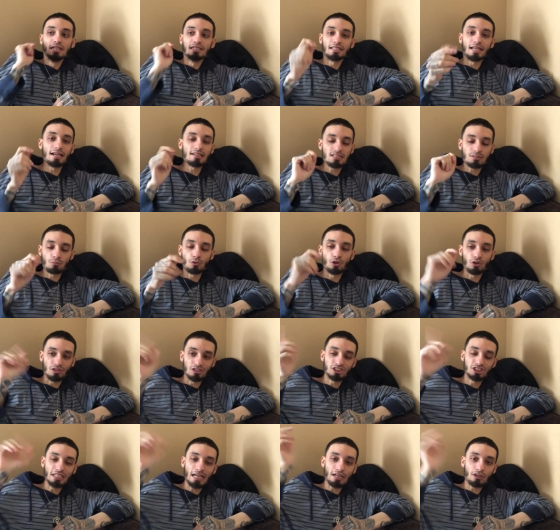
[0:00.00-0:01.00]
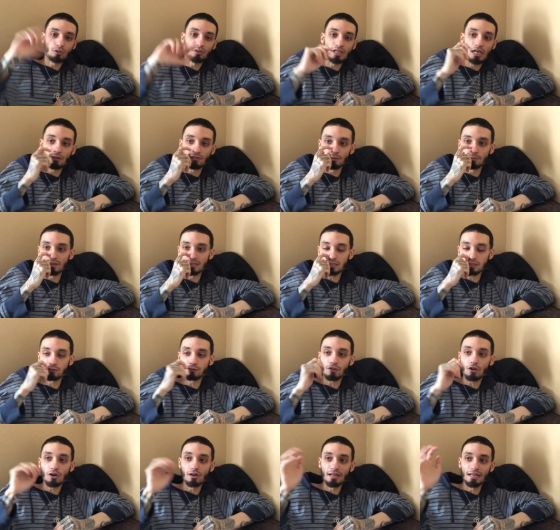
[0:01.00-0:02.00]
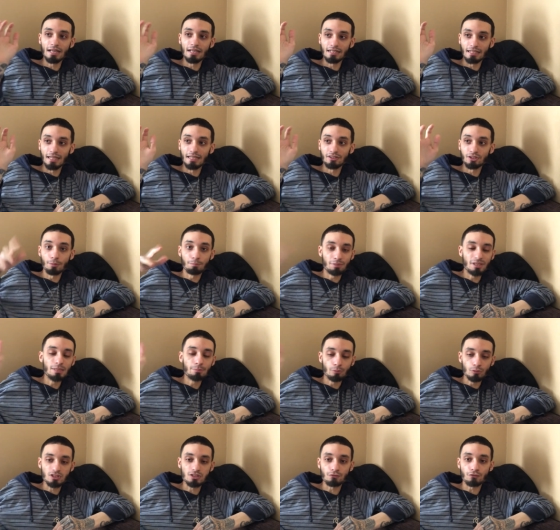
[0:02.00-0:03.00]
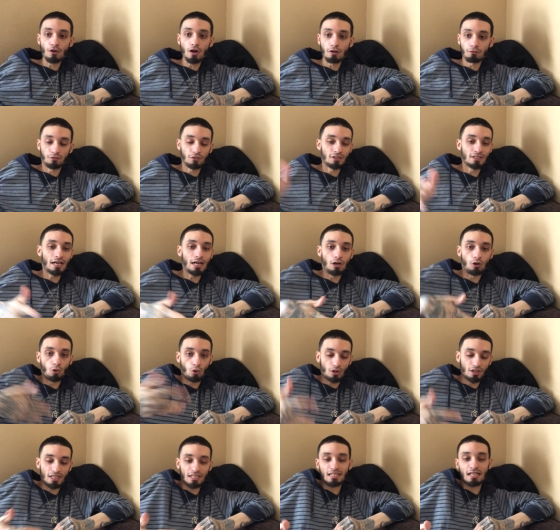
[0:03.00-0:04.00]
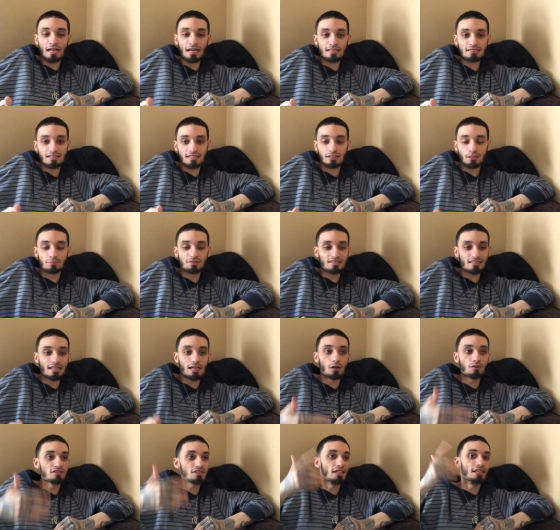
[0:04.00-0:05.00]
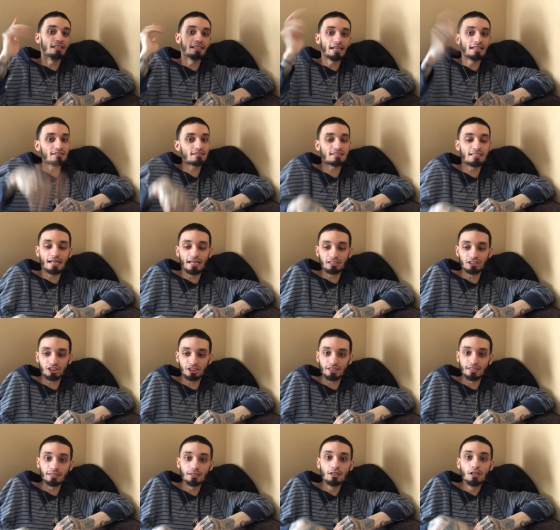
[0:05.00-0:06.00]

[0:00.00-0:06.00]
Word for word: That's more the shadow government's fault and the people's fault for not organizing themselves against that shit,